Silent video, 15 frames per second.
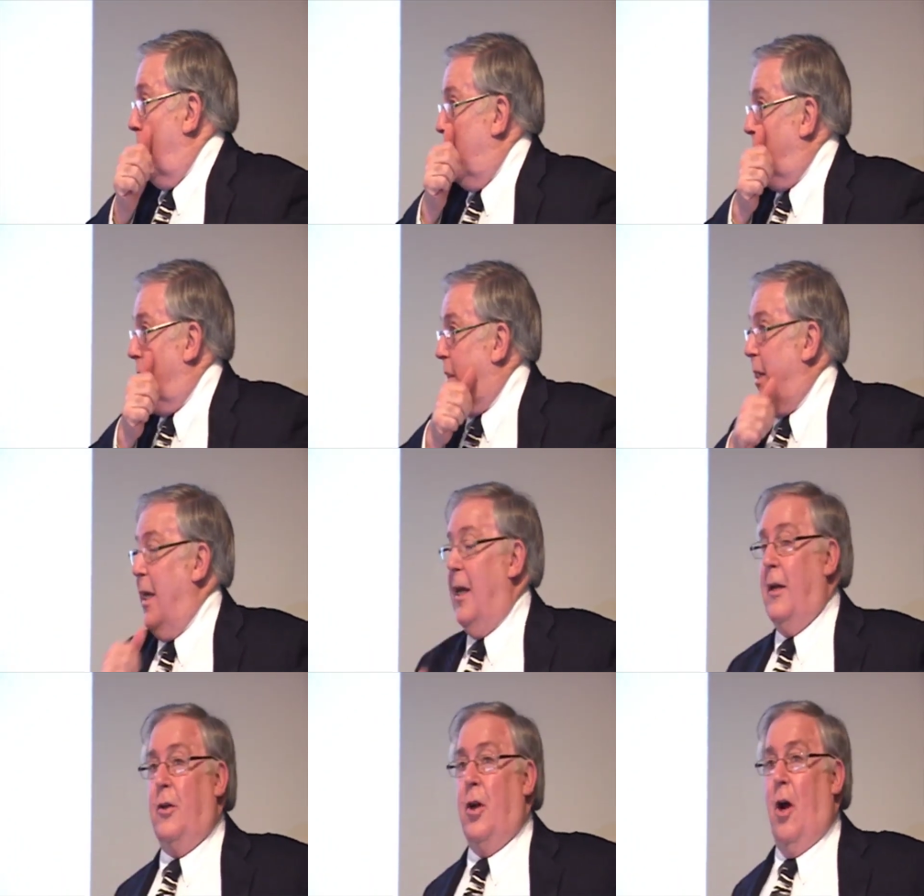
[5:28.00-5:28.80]
Let's
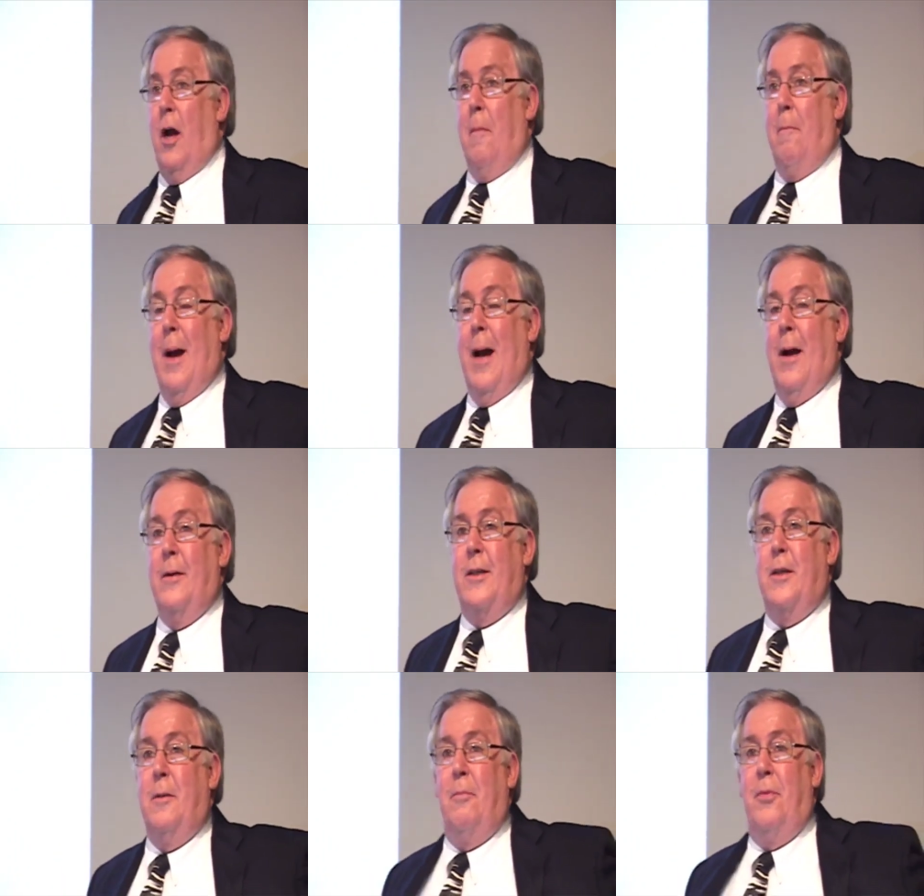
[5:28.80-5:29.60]
talk
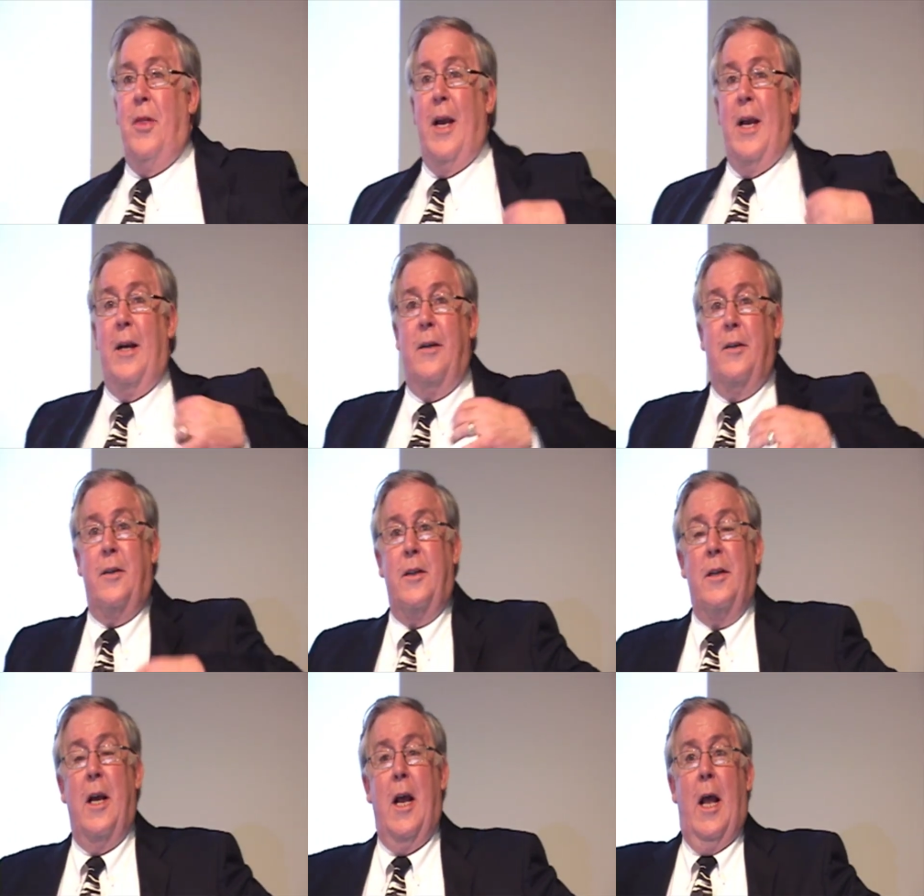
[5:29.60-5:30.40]
about some
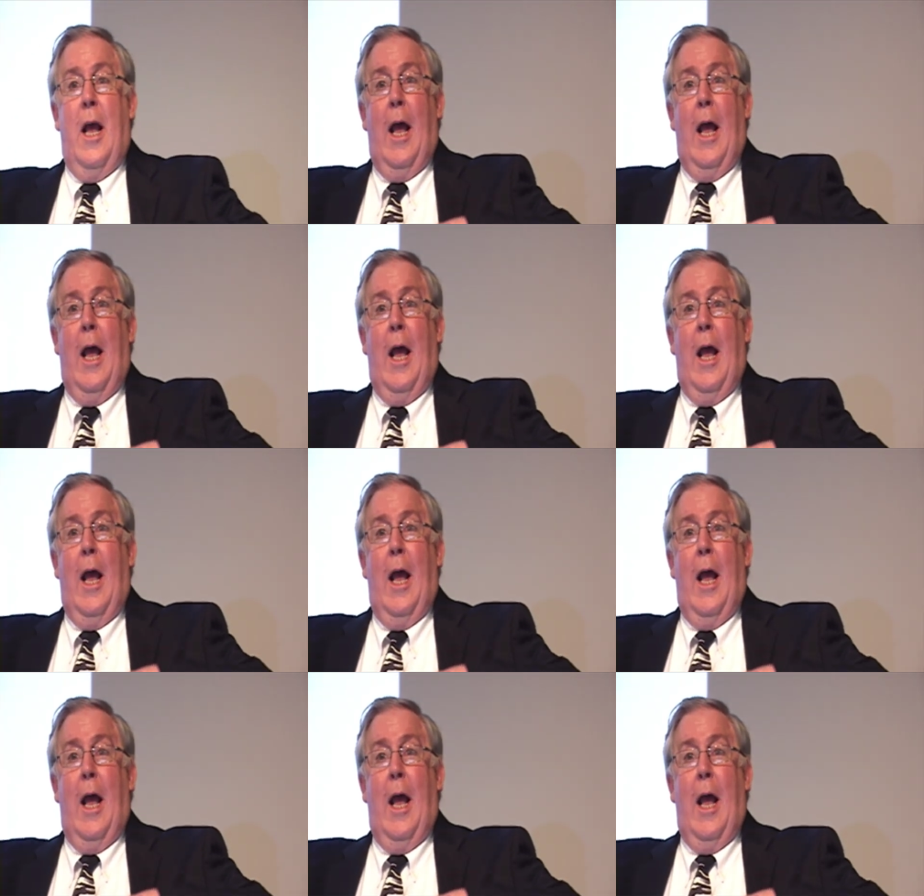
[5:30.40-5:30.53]
things